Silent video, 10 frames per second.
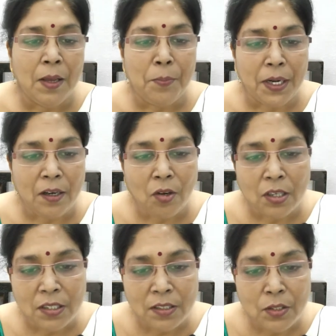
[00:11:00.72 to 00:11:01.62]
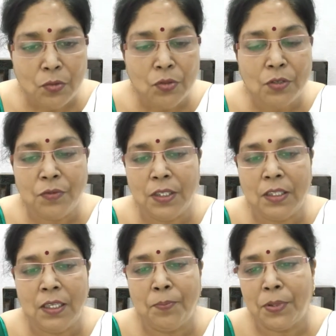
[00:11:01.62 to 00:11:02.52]
Paradox is used with
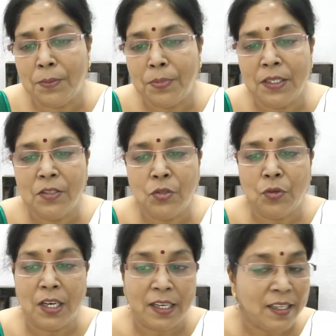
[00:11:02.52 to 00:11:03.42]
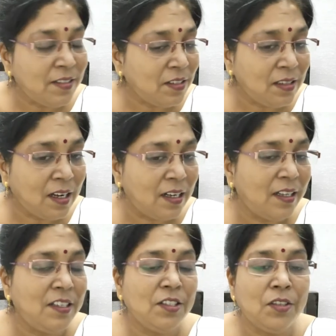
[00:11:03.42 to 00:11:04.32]
the purpose to arrest the
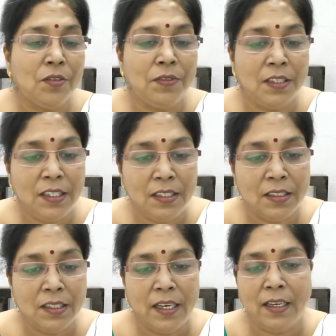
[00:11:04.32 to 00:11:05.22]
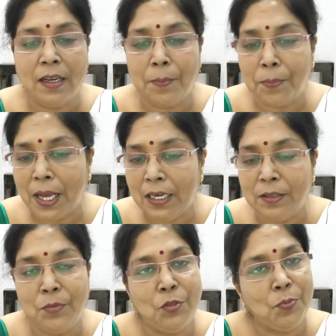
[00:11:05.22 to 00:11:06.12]
attention of the reader and compel
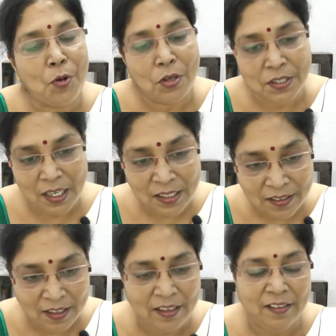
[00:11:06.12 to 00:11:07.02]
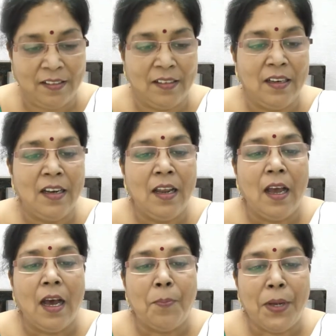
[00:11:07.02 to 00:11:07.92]
him to pause and think.
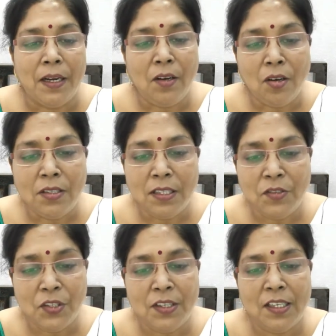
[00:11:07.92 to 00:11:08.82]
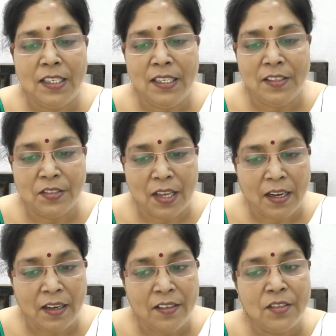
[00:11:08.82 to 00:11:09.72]
A paradox is generally a
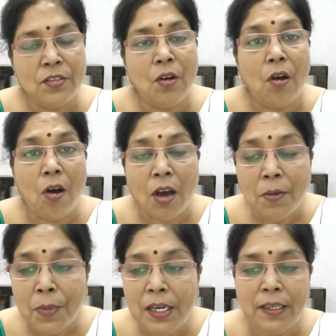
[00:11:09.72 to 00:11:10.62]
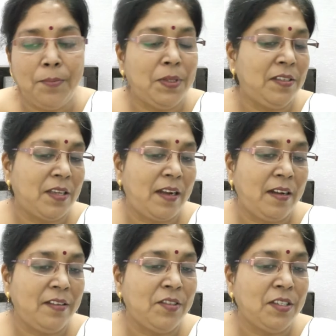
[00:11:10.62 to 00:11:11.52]
sentence or multiple
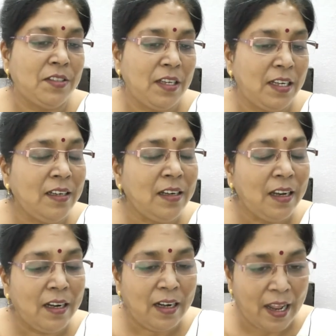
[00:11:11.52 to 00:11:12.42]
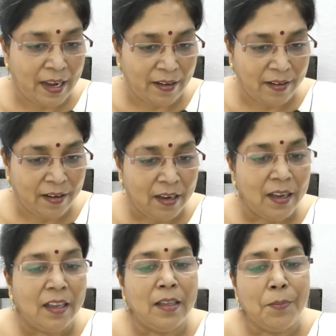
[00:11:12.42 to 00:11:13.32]
sentences in length.
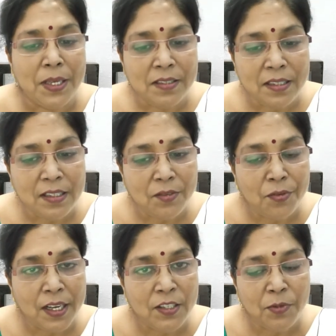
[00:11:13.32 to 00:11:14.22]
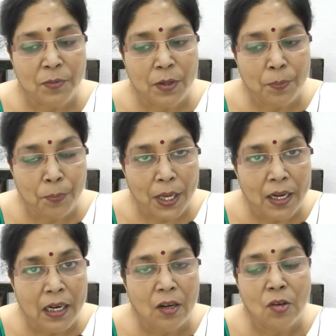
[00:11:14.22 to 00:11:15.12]
The basic difference between
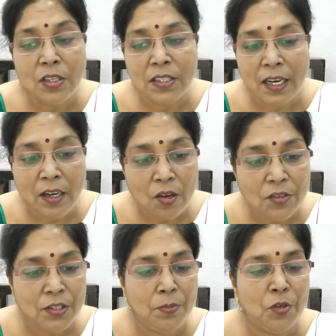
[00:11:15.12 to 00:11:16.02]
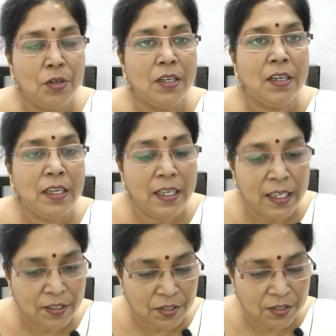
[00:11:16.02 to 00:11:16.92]
paradox and oxymoron
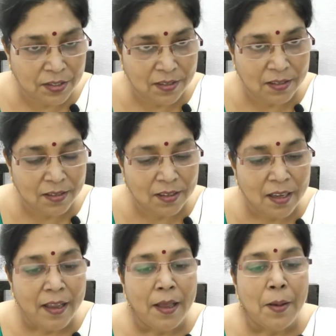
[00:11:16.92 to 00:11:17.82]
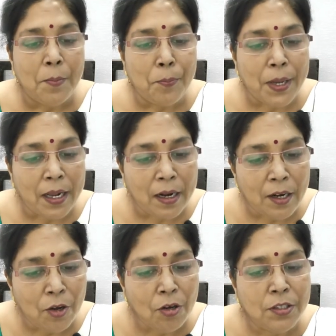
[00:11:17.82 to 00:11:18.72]
is
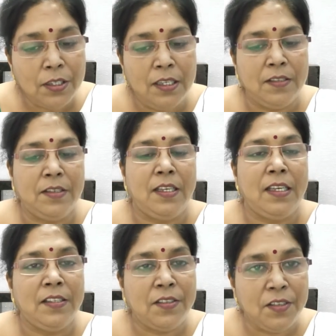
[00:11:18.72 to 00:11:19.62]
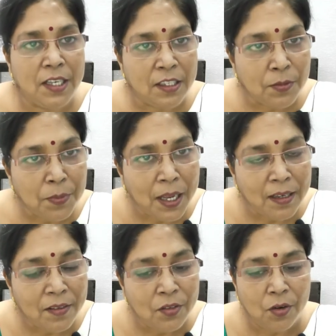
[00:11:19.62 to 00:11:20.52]
paradox is a
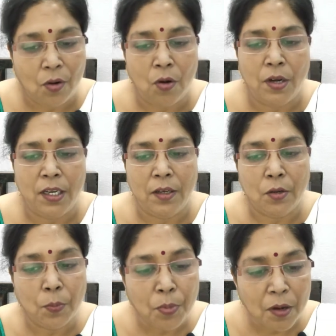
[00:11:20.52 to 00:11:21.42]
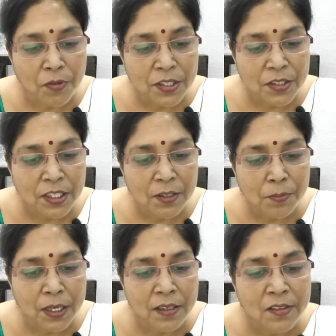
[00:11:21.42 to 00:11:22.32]
statement or a group of
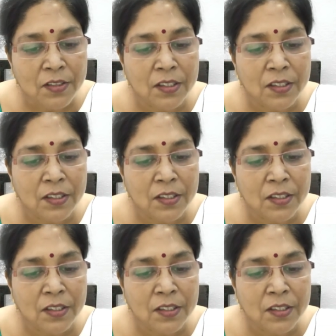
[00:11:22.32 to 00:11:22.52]
statements